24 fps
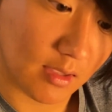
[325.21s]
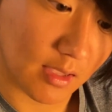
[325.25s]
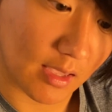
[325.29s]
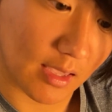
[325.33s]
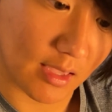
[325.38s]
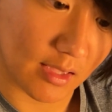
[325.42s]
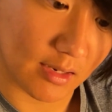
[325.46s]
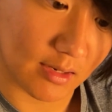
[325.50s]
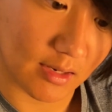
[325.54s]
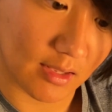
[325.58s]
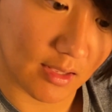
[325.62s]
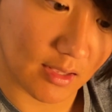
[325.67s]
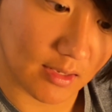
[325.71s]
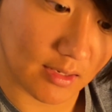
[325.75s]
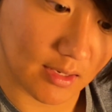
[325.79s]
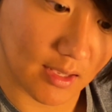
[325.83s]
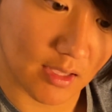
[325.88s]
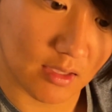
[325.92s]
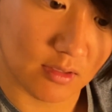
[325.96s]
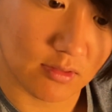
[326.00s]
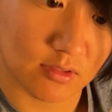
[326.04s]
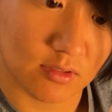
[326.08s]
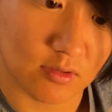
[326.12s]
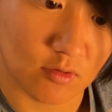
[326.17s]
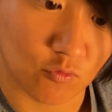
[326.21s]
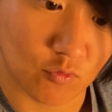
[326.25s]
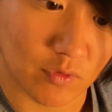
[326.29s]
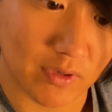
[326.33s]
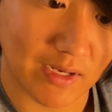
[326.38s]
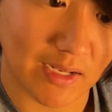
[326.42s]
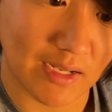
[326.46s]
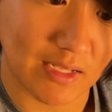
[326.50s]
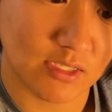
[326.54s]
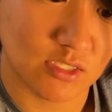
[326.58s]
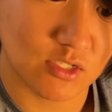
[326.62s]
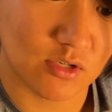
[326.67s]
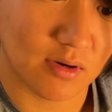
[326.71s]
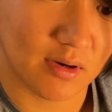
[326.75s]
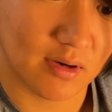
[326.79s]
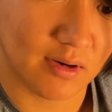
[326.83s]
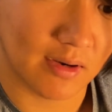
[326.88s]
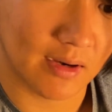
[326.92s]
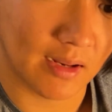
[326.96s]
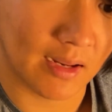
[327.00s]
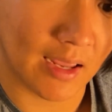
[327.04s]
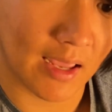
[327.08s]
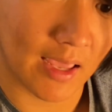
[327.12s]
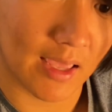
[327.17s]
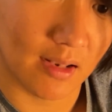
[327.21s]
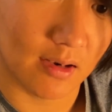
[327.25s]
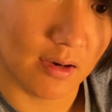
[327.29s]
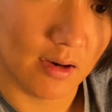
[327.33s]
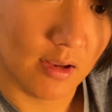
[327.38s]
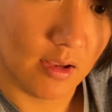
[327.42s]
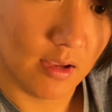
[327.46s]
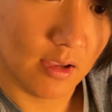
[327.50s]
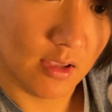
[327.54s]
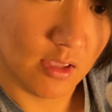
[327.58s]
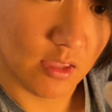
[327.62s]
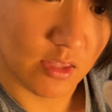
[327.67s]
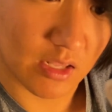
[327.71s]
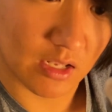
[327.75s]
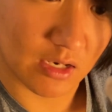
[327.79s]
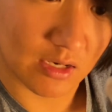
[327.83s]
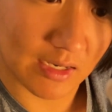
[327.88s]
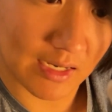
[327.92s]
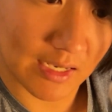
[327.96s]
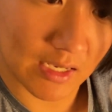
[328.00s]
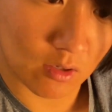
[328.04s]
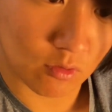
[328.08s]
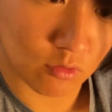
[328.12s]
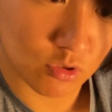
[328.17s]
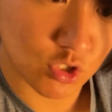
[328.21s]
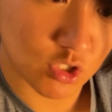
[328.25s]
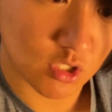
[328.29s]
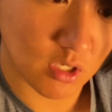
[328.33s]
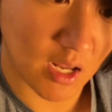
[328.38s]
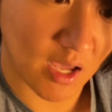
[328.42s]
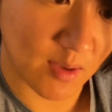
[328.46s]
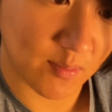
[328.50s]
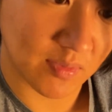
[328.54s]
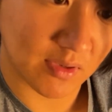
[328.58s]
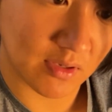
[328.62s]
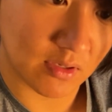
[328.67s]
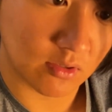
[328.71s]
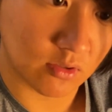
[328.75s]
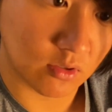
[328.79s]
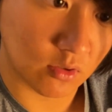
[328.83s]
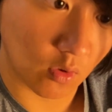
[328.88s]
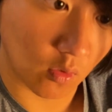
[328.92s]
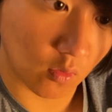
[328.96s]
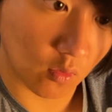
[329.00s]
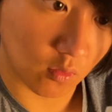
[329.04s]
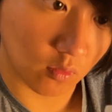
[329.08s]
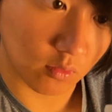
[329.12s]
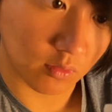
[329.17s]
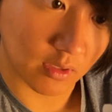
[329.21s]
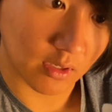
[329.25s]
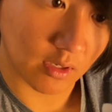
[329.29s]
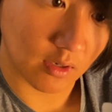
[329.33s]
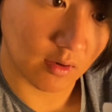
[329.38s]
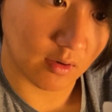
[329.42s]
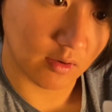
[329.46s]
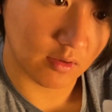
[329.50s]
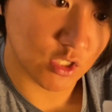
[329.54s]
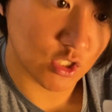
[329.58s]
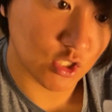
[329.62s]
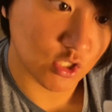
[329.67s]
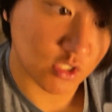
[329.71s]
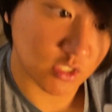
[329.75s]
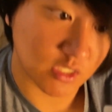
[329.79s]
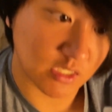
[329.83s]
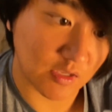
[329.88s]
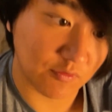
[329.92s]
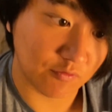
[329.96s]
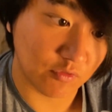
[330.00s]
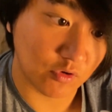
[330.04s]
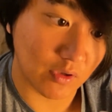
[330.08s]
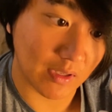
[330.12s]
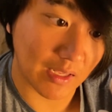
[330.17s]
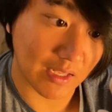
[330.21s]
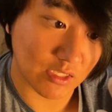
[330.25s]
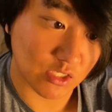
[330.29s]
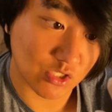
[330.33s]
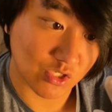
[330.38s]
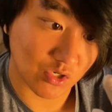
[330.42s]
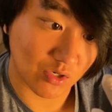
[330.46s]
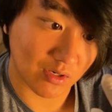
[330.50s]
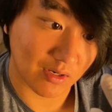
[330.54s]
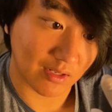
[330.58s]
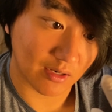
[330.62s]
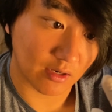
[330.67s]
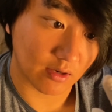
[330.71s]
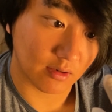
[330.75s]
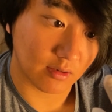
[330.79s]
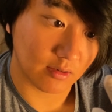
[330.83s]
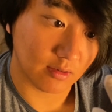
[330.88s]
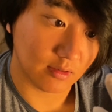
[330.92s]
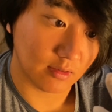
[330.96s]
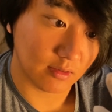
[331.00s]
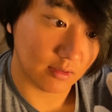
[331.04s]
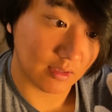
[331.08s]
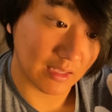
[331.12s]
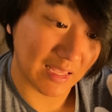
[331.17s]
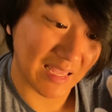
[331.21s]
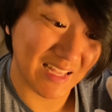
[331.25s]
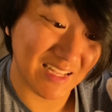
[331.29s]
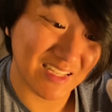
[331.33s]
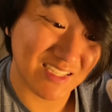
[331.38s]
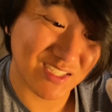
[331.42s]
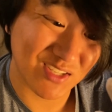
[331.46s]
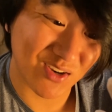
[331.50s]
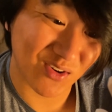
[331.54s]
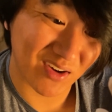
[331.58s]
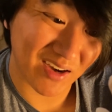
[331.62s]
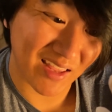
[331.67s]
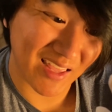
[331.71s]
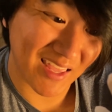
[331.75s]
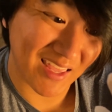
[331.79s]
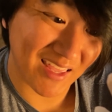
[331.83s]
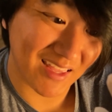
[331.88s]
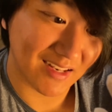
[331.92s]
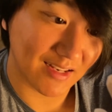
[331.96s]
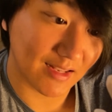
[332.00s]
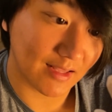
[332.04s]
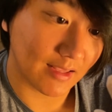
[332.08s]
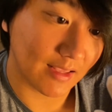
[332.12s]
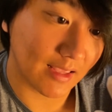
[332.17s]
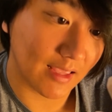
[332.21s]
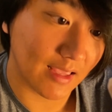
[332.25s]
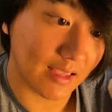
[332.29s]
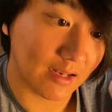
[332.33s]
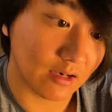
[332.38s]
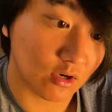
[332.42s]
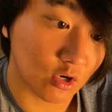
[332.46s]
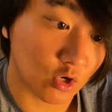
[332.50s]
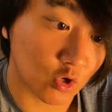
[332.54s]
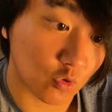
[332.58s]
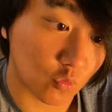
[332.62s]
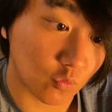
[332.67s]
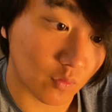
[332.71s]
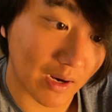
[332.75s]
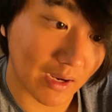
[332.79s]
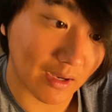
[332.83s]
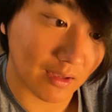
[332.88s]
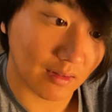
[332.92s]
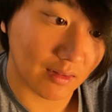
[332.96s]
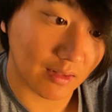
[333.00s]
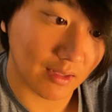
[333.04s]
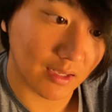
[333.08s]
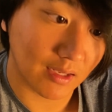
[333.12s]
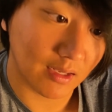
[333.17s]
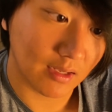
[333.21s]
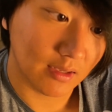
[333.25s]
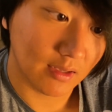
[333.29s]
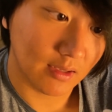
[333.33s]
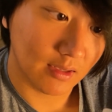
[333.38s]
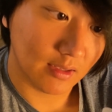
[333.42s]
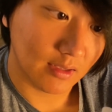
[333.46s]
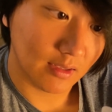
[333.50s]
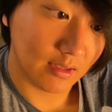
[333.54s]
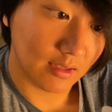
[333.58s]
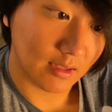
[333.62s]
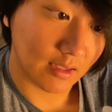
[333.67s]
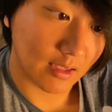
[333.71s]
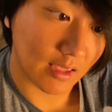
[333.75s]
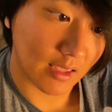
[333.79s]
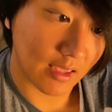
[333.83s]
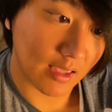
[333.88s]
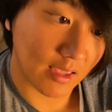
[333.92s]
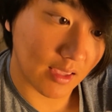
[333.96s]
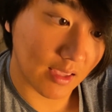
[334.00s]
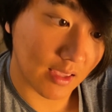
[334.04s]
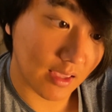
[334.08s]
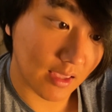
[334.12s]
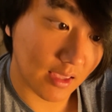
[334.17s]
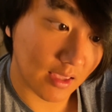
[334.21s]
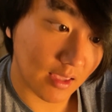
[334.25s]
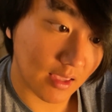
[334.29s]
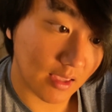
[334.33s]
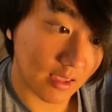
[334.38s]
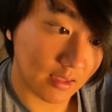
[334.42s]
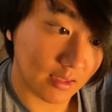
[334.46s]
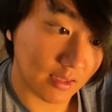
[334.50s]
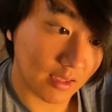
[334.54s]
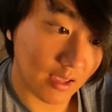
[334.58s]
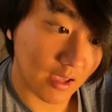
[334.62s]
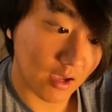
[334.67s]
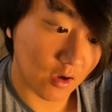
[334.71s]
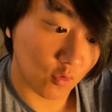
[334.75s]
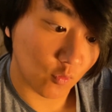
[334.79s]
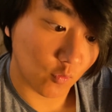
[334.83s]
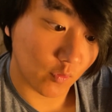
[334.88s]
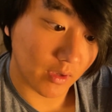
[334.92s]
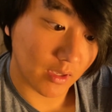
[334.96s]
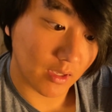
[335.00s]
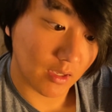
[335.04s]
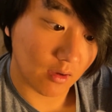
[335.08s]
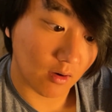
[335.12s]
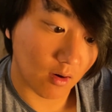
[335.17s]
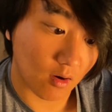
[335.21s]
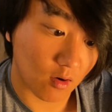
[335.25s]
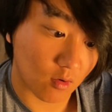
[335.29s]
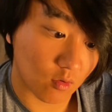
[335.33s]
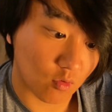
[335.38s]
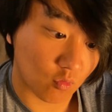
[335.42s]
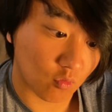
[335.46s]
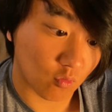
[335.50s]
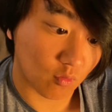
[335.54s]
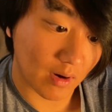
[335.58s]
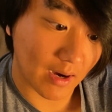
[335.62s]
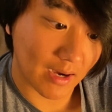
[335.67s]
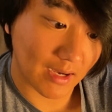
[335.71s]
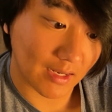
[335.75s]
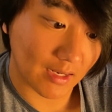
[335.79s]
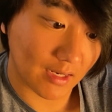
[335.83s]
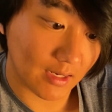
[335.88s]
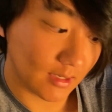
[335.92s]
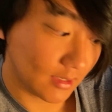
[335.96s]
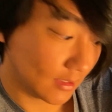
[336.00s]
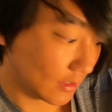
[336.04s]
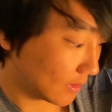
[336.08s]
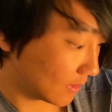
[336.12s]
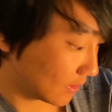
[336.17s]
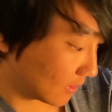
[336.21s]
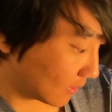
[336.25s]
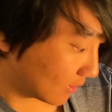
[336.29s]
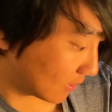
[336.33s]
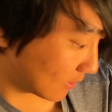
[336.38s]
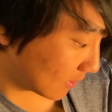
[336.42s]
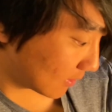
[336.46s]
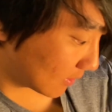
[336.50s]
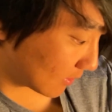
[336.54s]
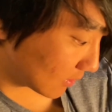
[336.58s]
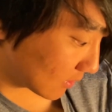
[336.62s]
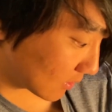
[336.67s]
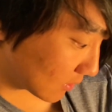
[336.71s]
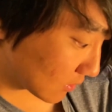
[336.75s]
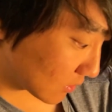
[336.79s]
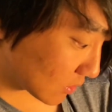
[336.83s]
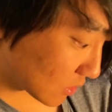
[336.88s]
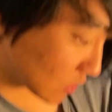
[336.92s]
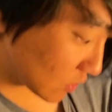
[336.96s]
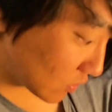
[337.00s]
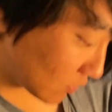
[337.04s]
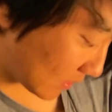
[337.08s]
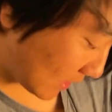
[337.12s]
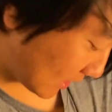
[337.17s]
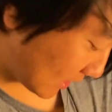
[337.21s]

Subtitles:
And then yeah, reinsert it again. The needle should not be dull. You know, it just, if you insert it in correctly. And yeah, we are ready to